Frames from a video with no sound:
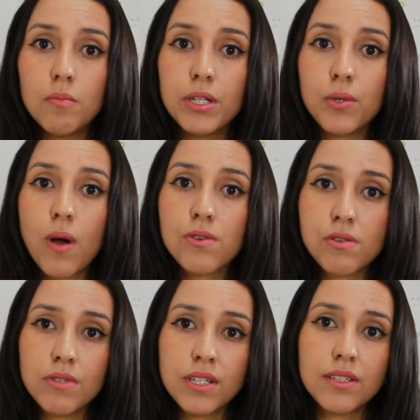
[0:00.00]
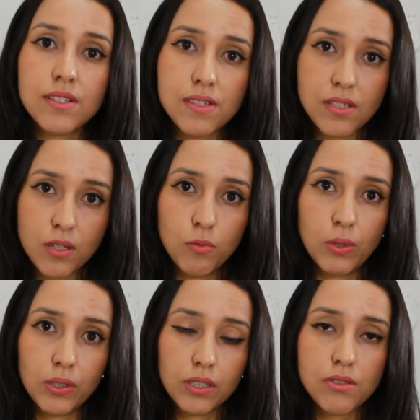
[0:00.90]
But you also need this skill
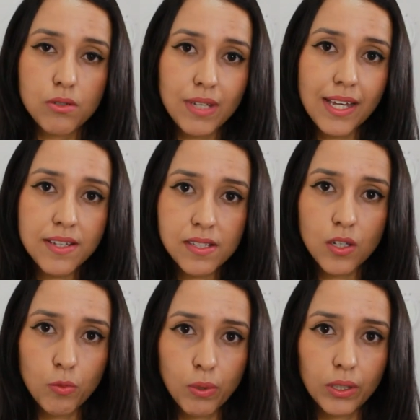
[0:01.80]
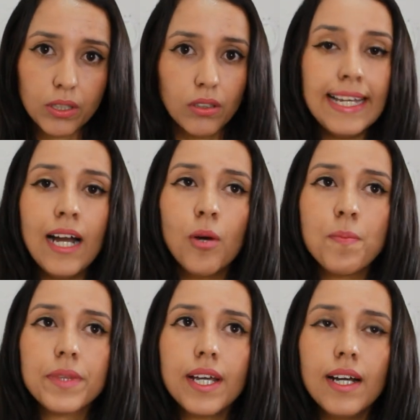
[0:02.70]
book. So get a skill book.
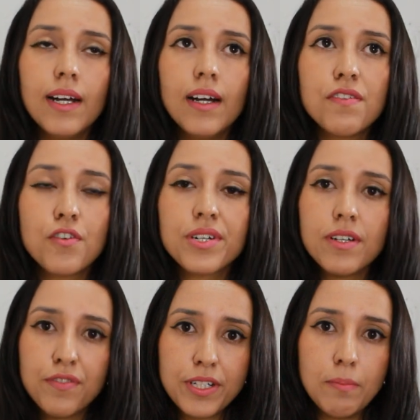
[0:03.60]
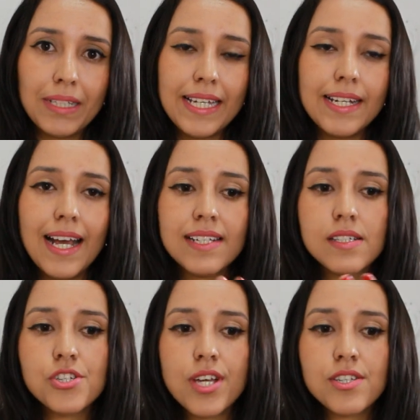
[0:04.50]
Now, uh, for the, for the plan, I
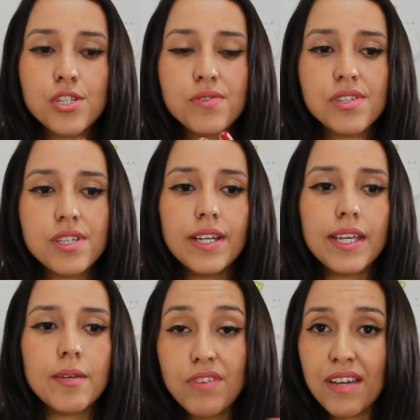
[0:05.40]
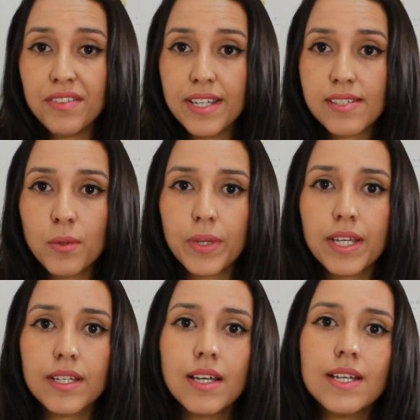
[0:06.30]
suggest you study five days a
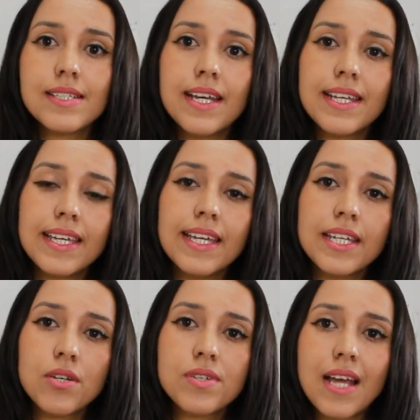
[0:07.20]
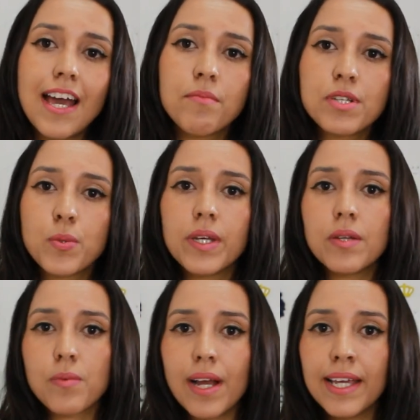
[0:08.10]
week, dedicating your time
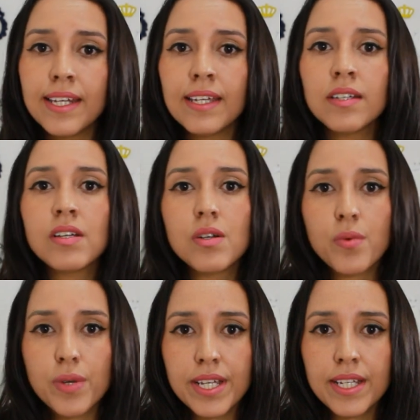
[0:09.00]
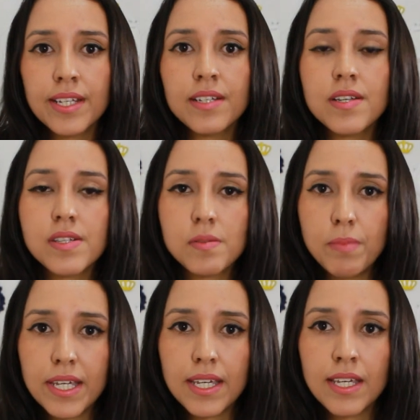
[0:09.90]
between writing, reading,
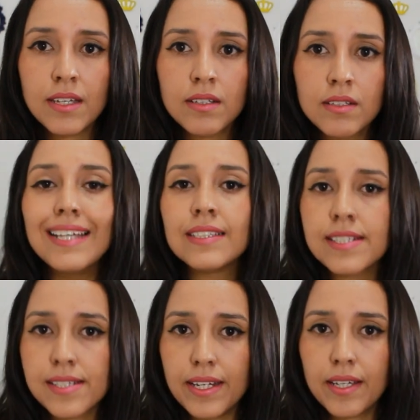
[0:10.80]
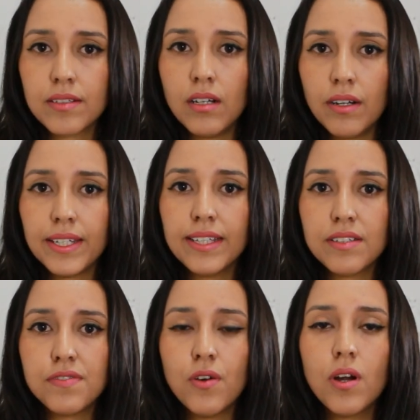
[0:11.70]
speaking, and listening, okay?
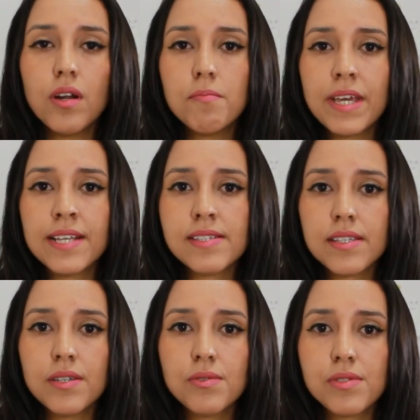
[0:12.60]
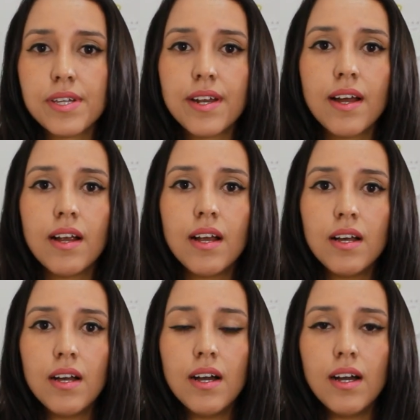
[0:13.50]
The four main skills that are
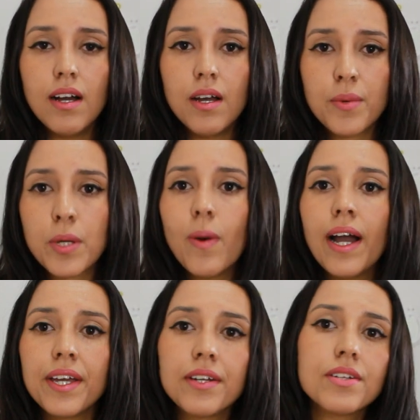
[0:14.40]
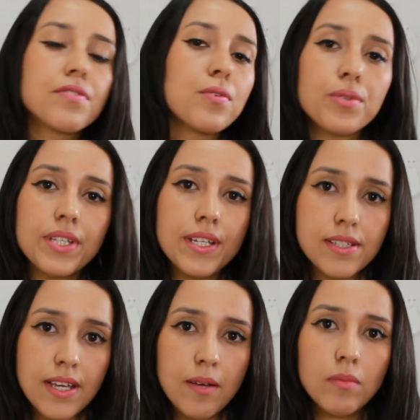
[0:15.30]
Uh, required for the
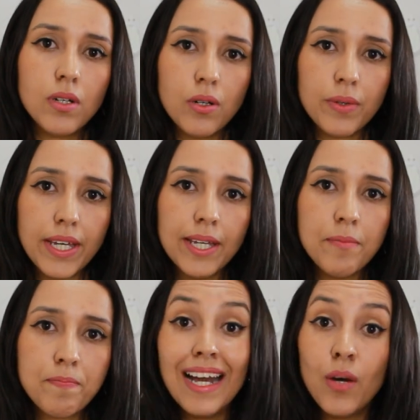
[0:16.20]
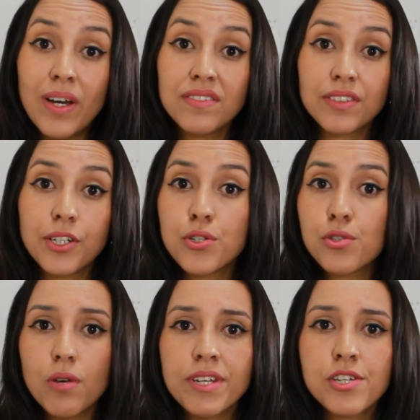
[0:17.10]
exam, okay? However, you
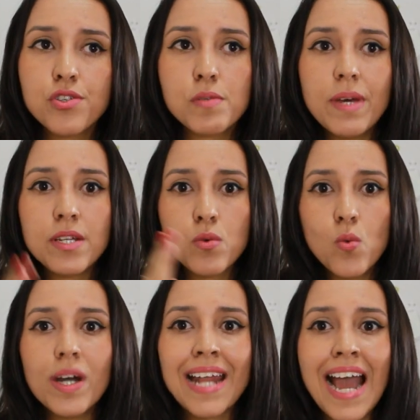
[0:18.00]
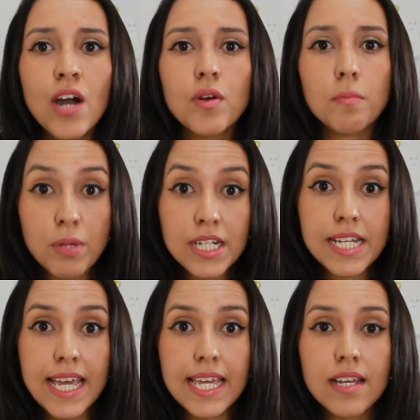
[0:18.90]
don't need to spend one hour per
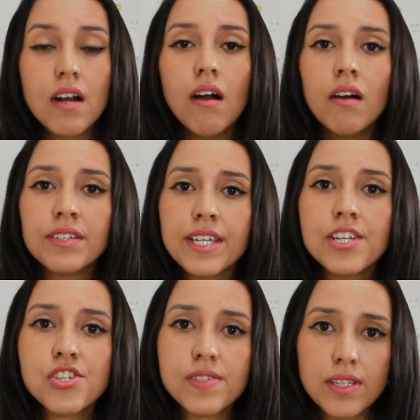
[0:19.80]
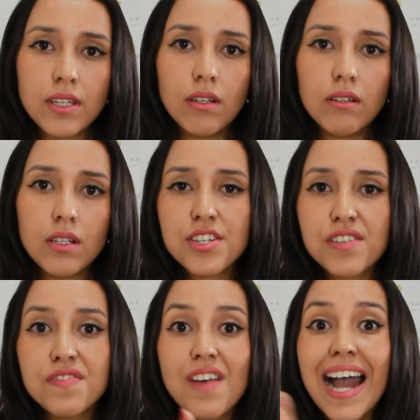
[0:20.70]
day on each skill.
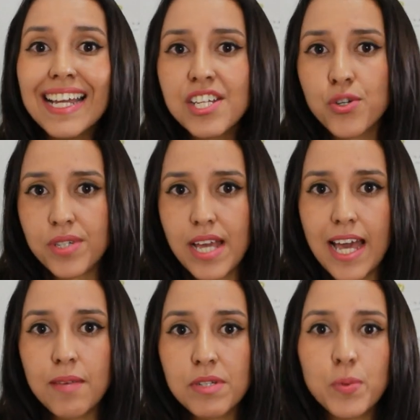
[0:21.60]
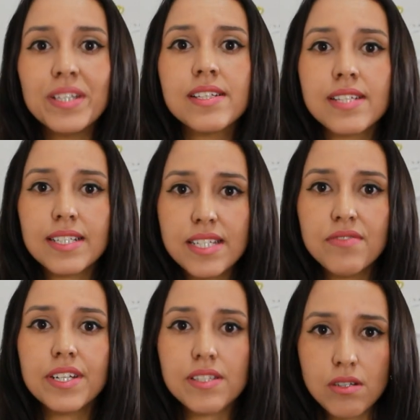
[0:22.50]
Divide your time between these
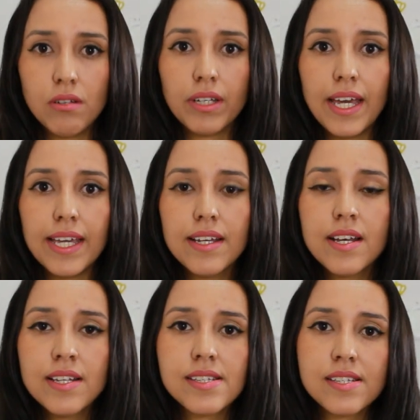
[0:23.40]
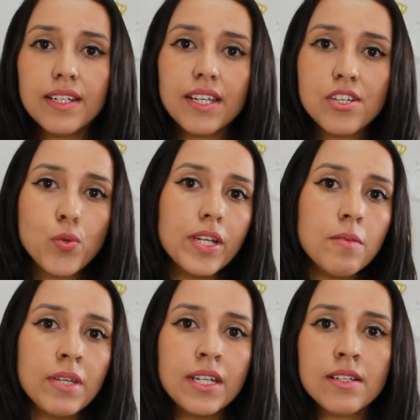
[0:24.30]
activities, okay? Study
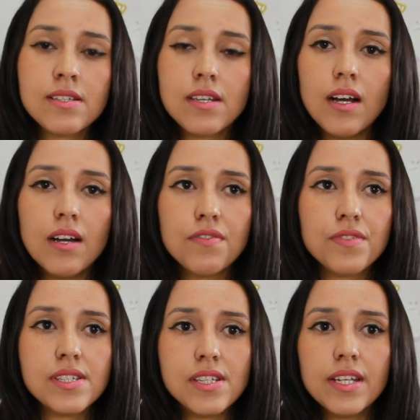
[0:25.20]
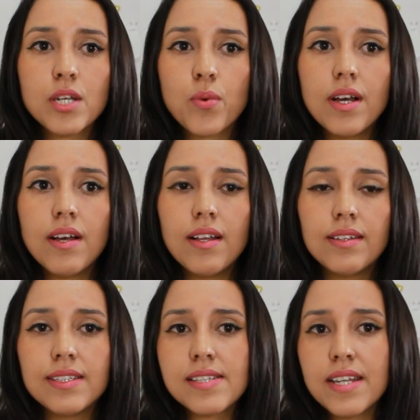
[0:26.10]
twenty minutes of study, uh,
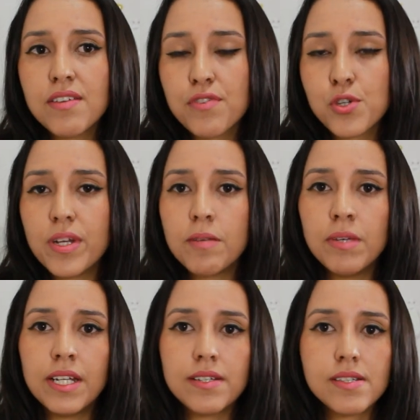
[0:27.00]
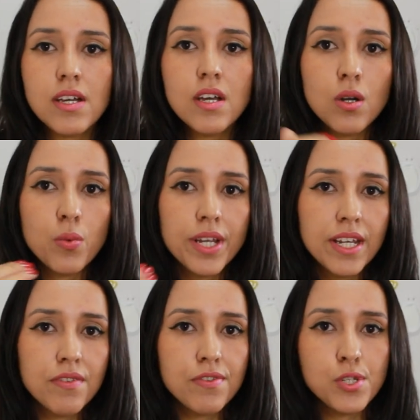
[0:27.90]
listening for twenty minutes,
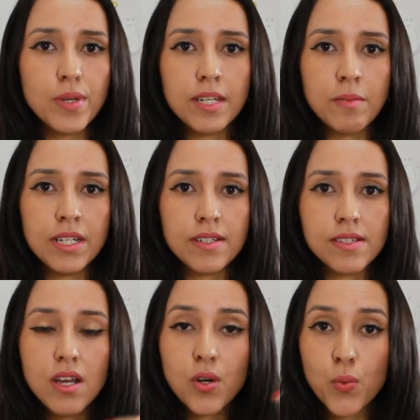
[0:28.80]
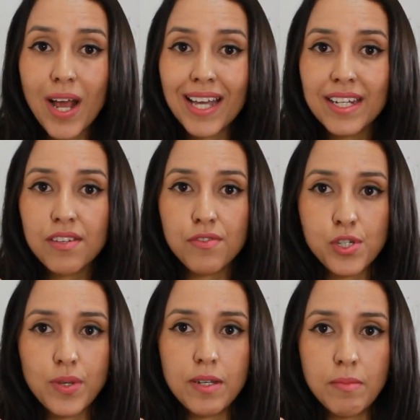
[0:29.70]
reading for twenty minutes, writing for
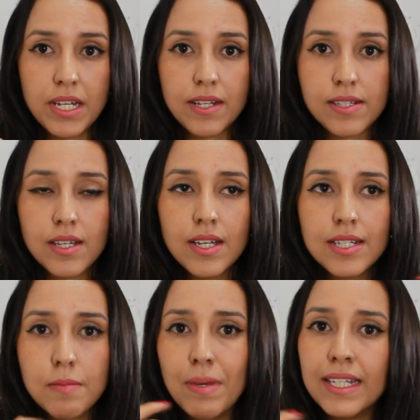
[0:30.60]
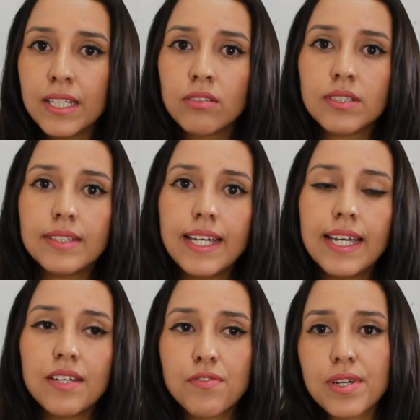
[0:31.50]
twenty minutes. Depending on the
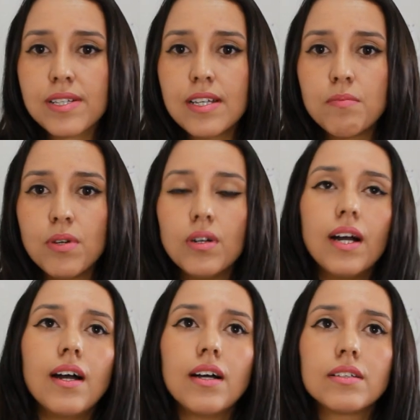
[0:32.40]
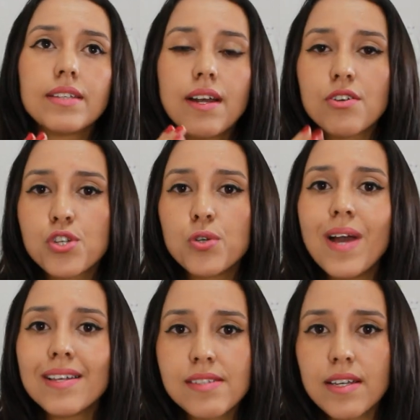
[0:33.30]
day, for example, uh, there are two
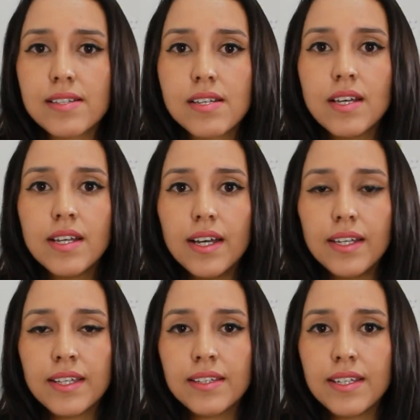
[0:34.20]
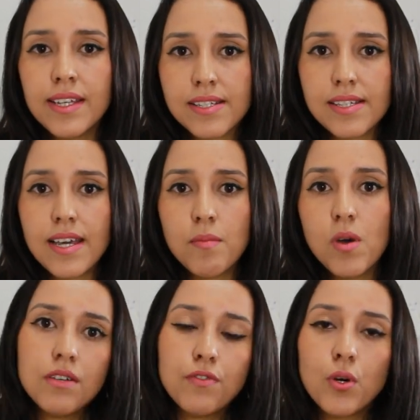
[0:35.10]
essays in the exam.